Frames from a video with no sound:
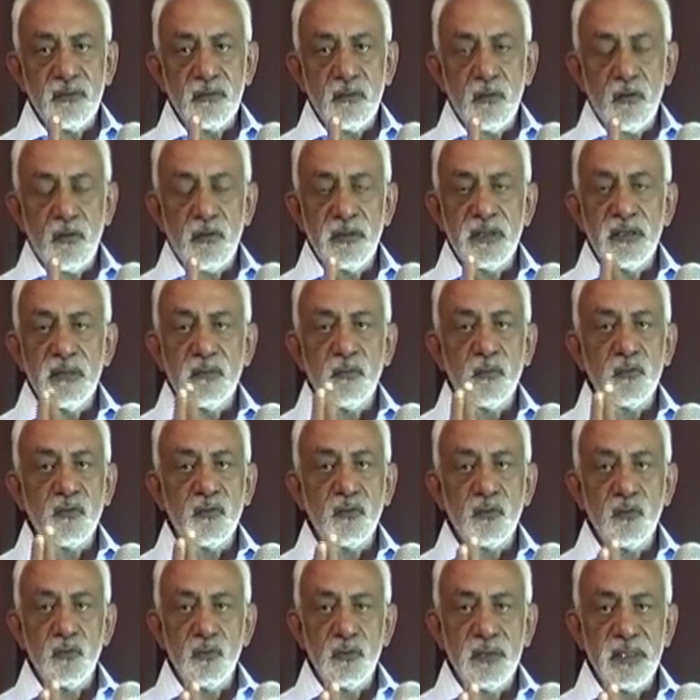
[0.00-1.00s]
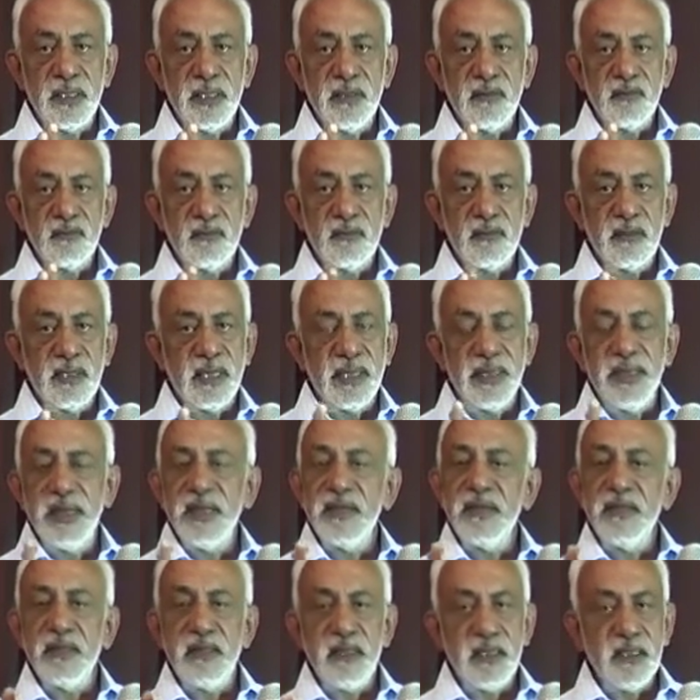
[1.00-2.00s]
or at the most 2 tests, the
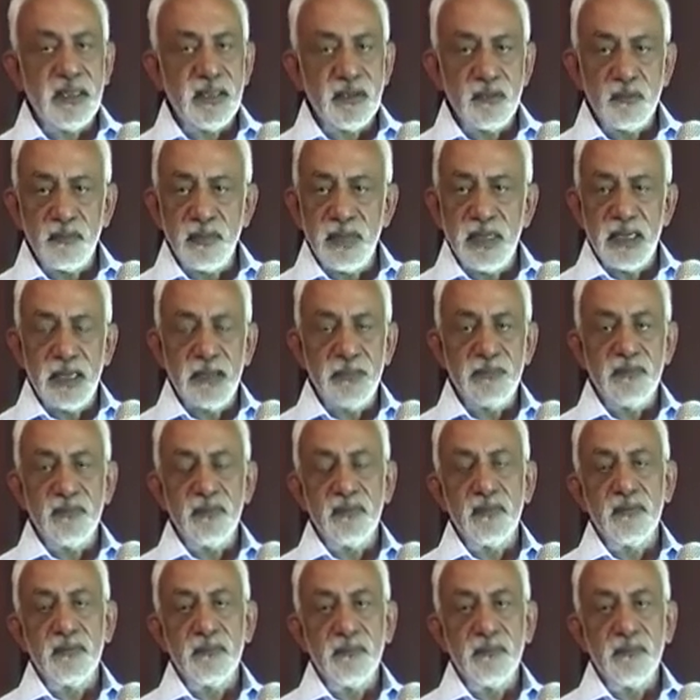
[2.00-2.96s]
identity test perhaps.